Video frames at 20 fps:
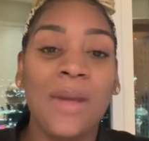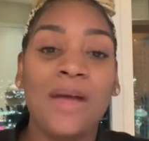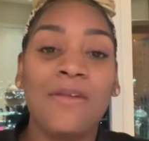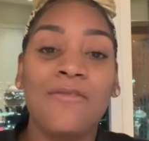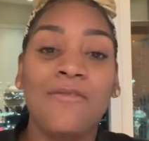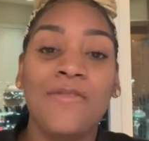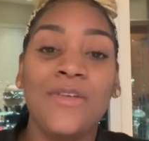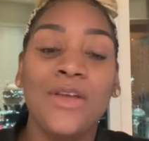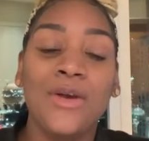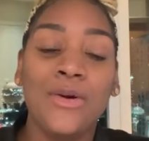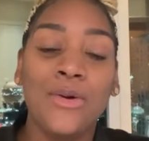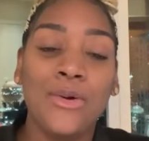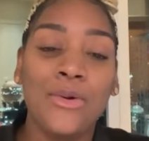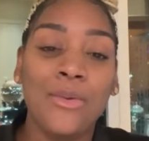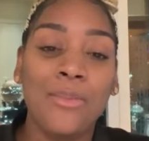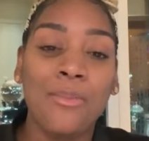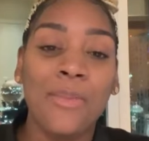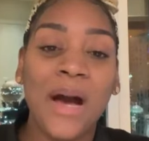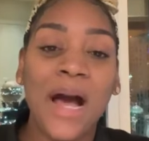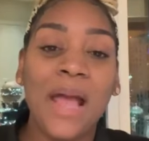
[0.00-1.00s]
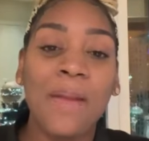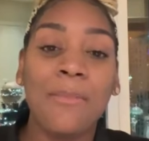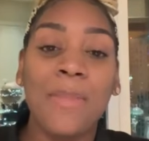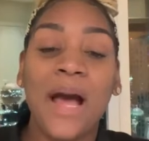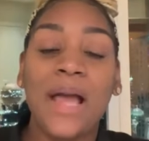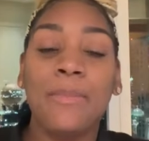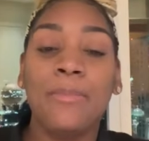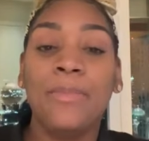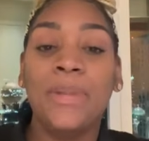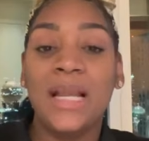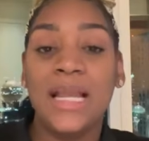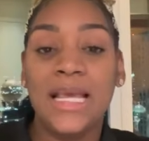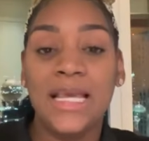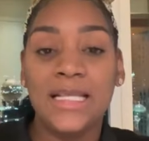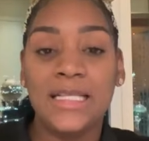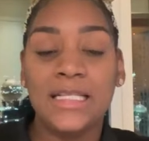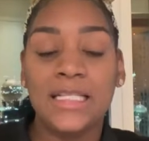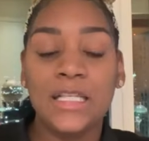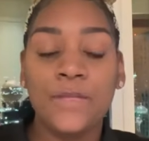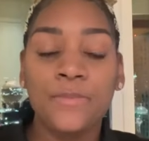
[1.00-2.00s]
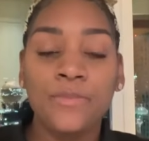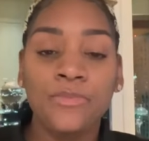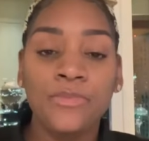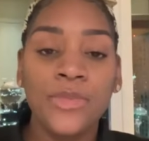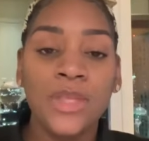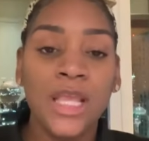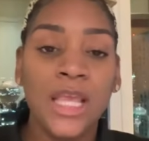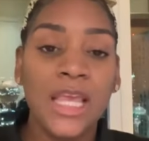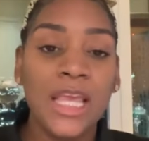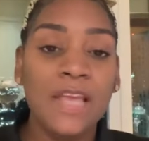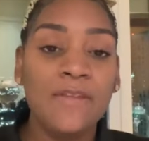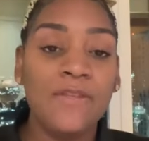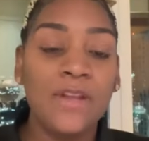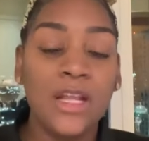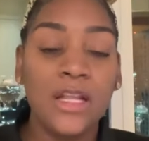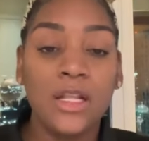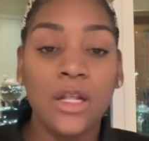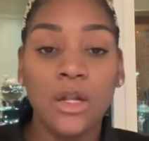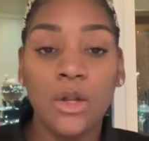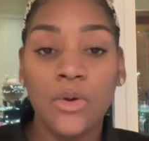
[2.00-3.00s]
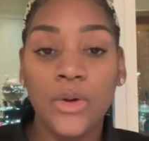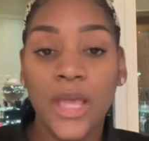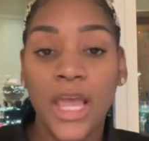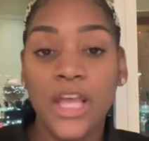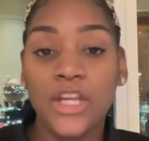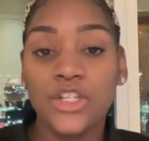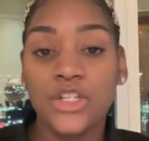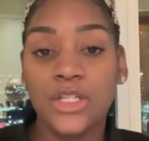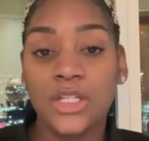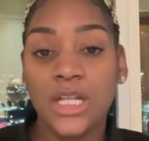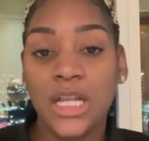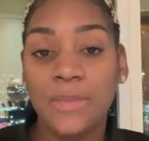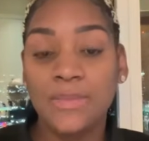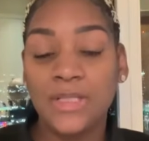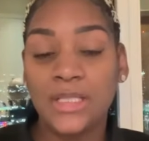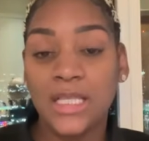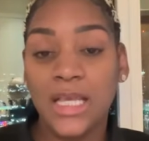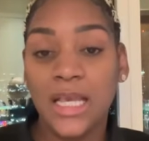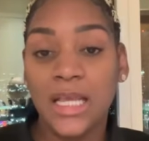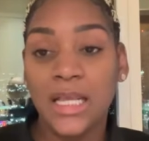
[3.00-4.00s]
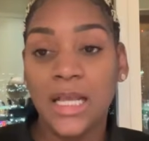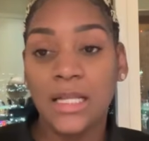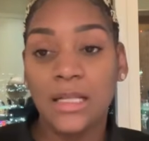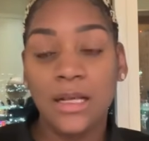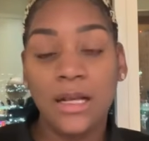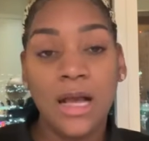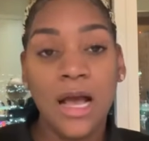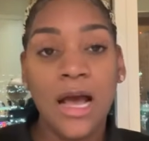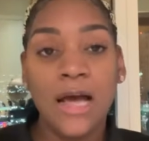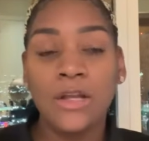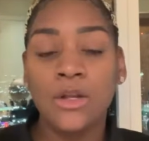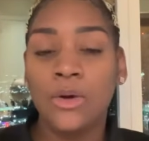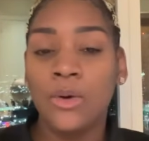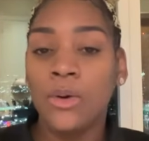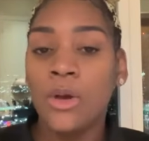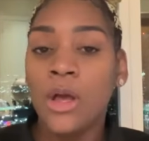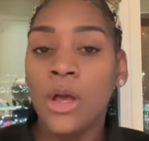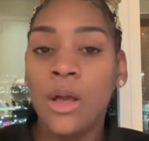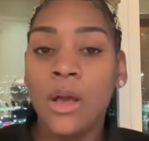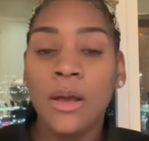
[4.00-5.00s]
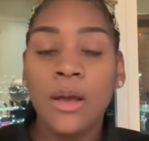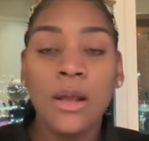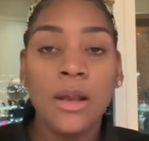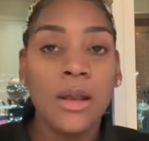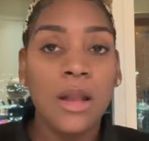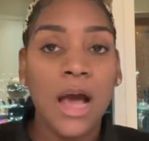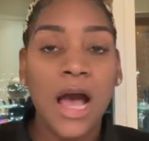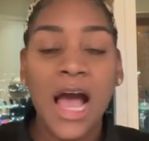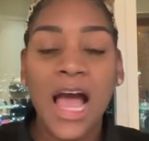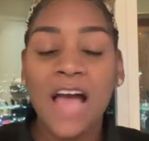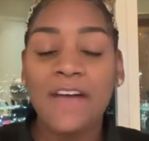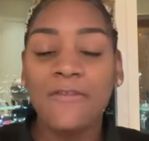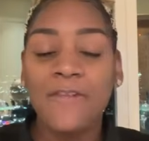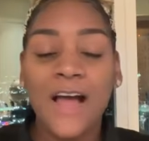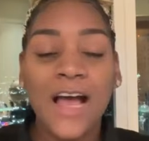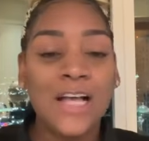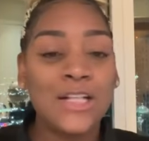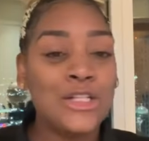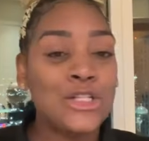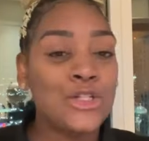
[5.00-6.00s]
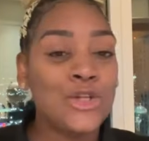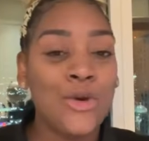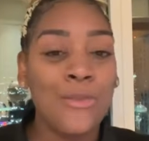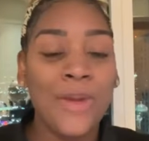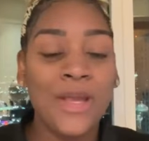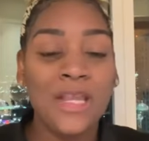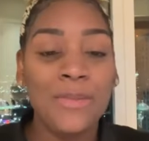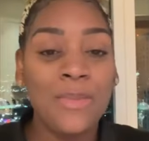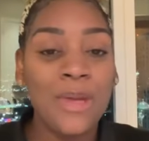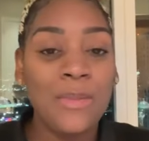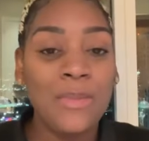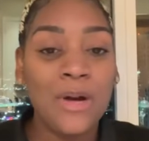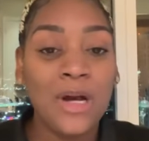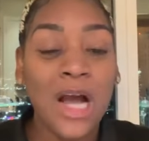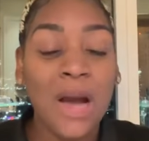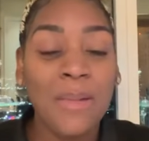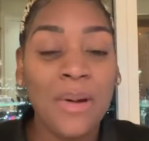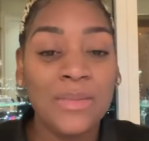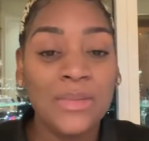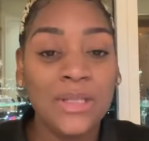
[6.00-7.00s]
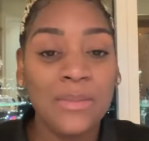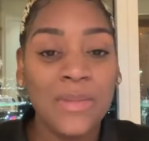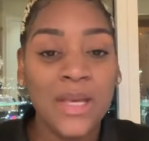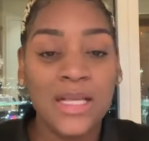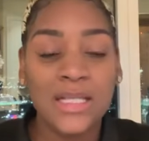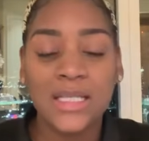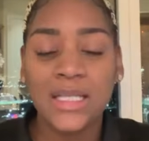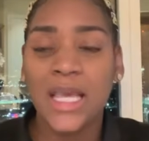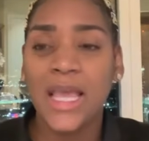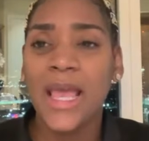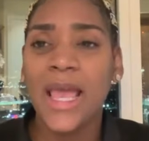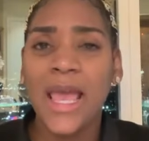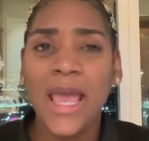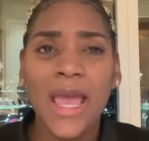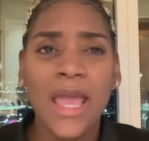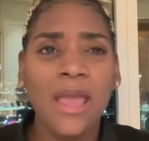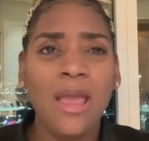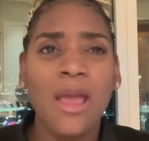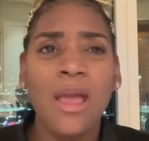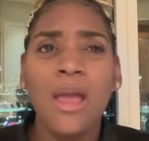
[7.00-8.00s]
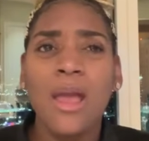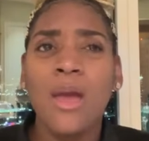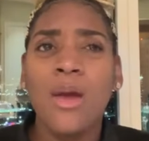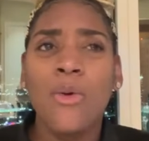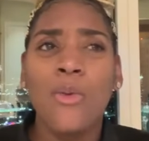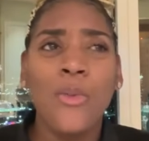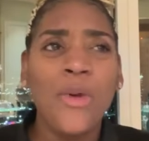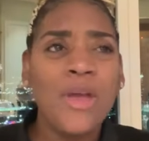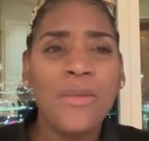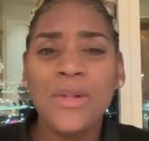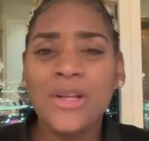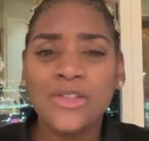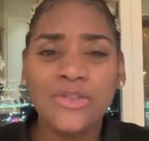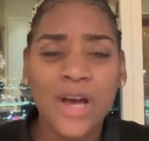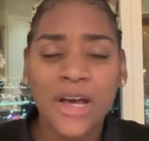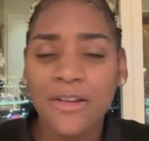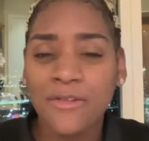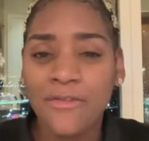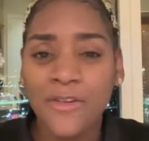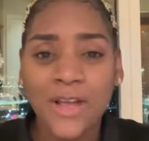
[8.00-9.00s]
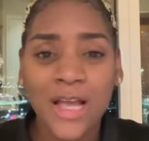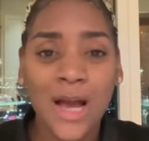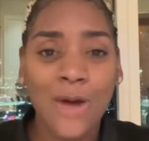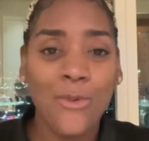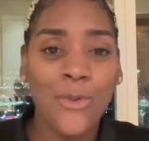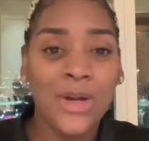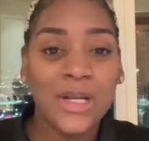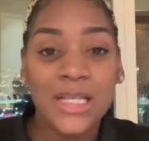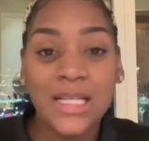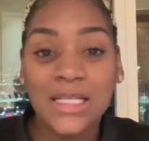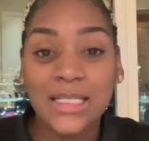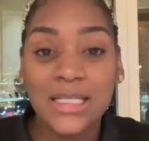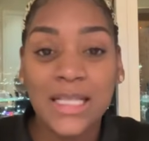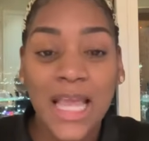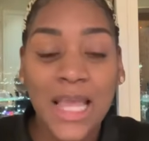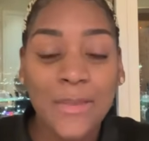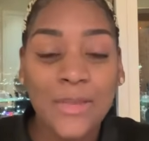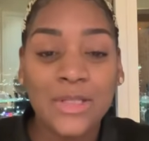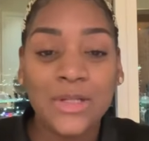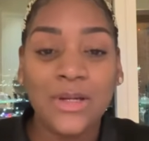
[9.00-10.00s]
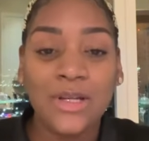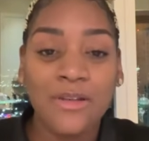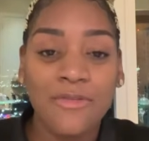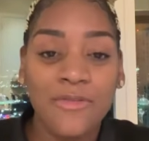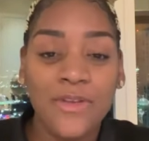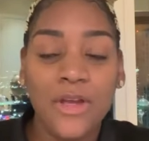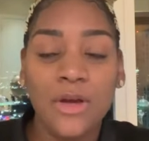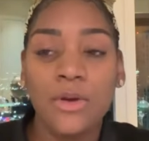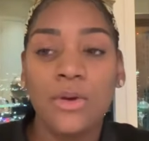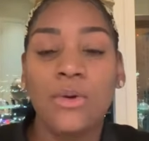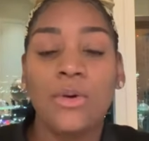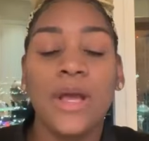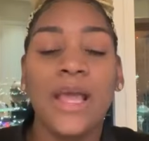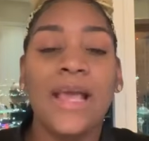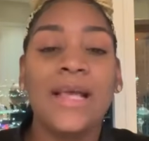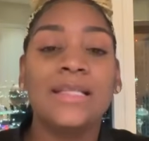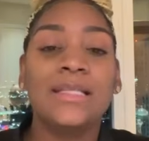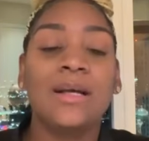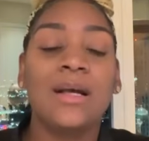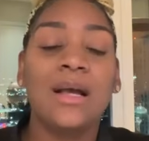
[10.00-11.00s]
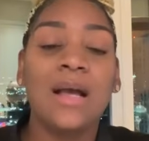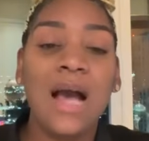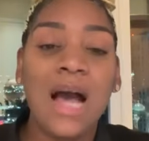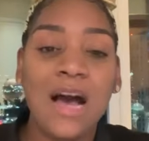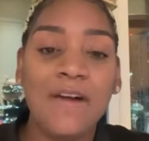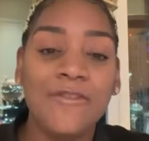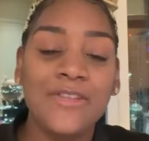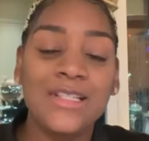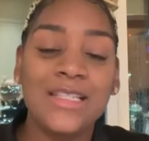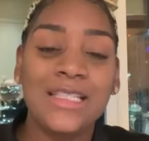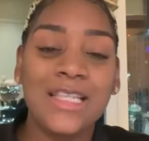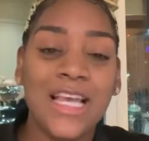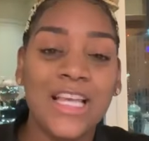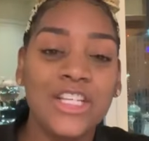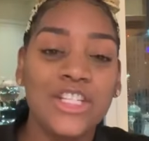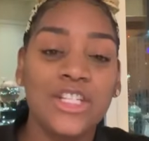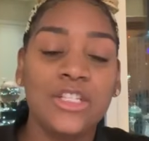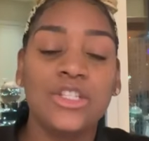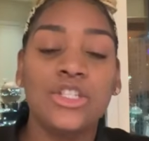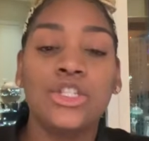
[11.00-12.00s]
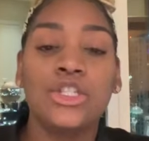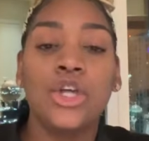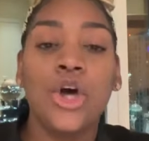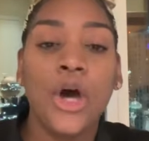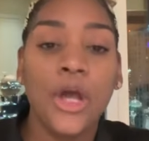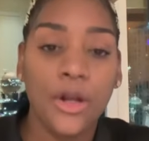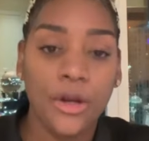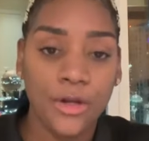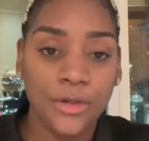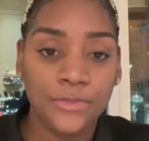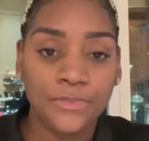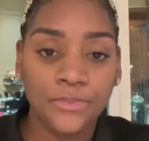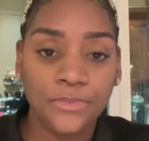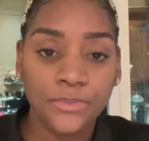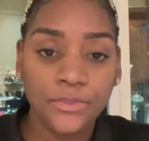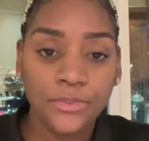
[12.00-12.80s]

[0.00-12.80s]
my vehicle by my plates. Even in the location that I'm staying at, the condo, I have had so many people come up to me and say, hey, we've been trying to figure out what this name is on the vehicle. It's a conversation starter.